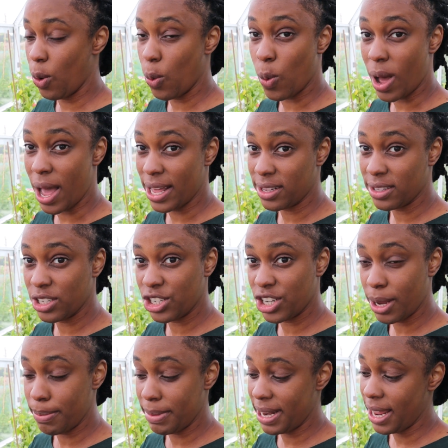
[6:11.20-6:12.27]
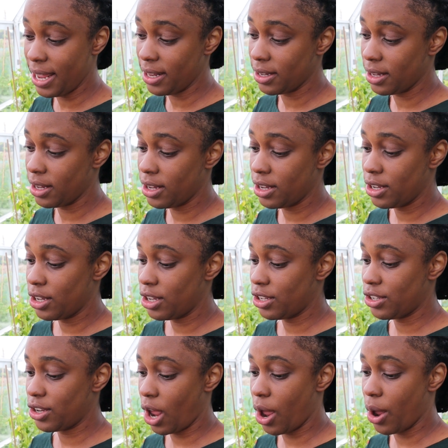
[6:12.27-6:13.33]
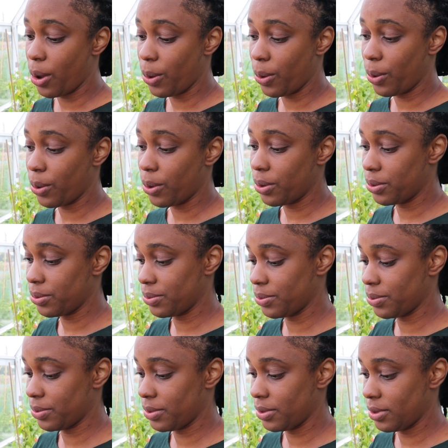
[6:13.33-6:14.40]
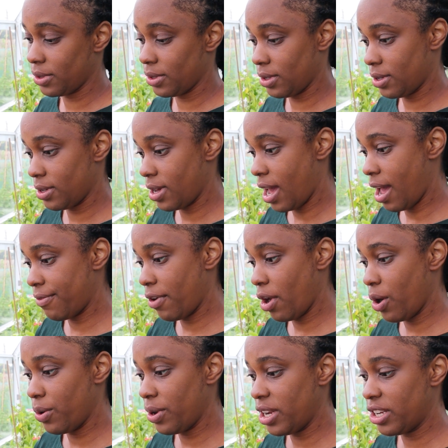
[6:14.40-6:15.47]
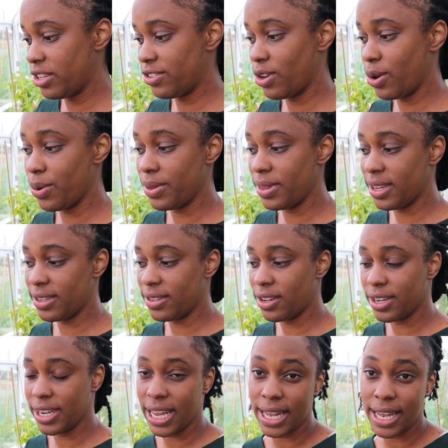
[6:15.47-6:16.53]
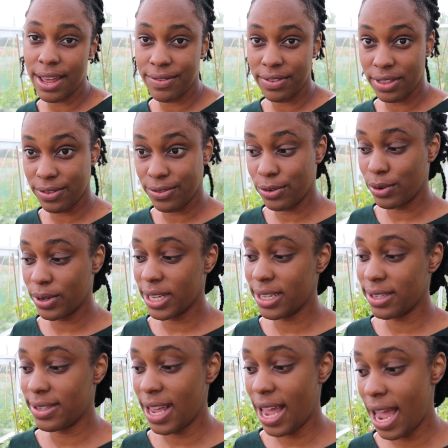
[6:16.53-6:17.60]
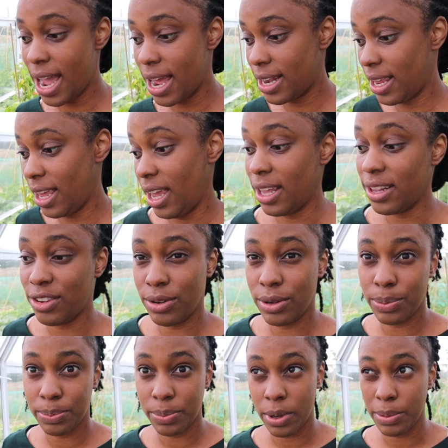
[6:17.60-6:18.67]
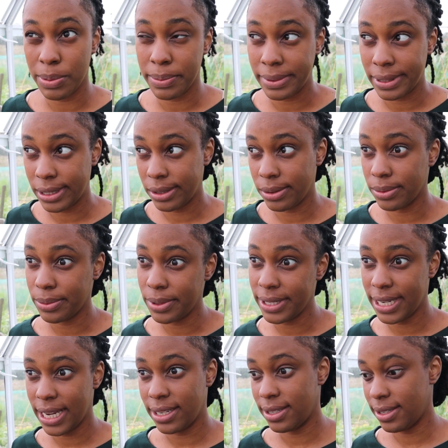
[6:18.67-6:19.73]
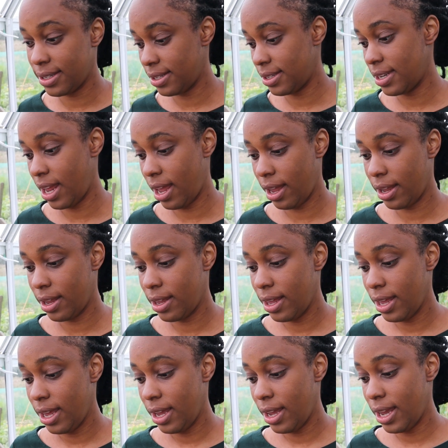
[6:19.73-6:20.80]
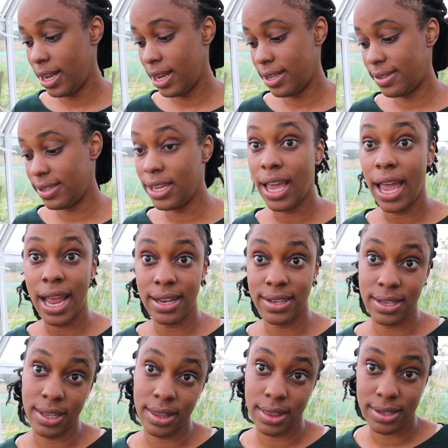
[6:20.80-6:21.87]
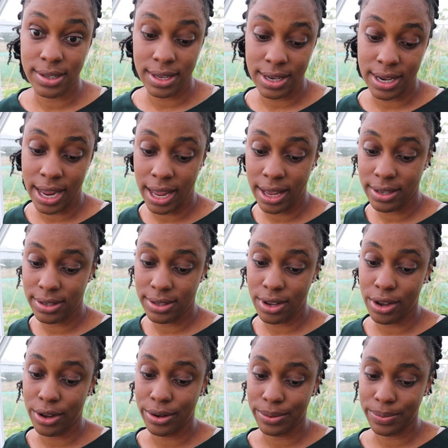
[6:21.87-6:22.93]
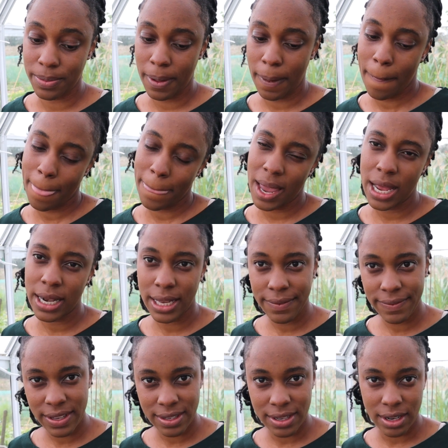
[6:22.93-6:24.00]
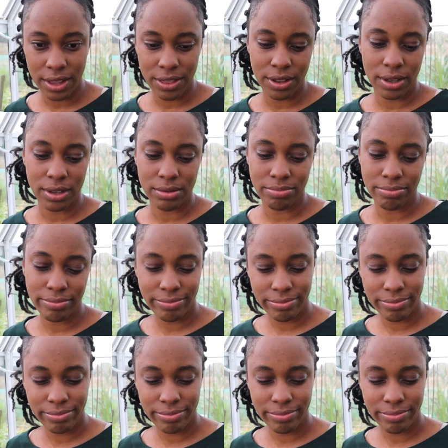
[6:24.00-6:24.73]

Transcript: a while to germinate, so I've only sown this on the 11th of August, and it's probably, what date is it today? It is the 18th today, so I'd give this another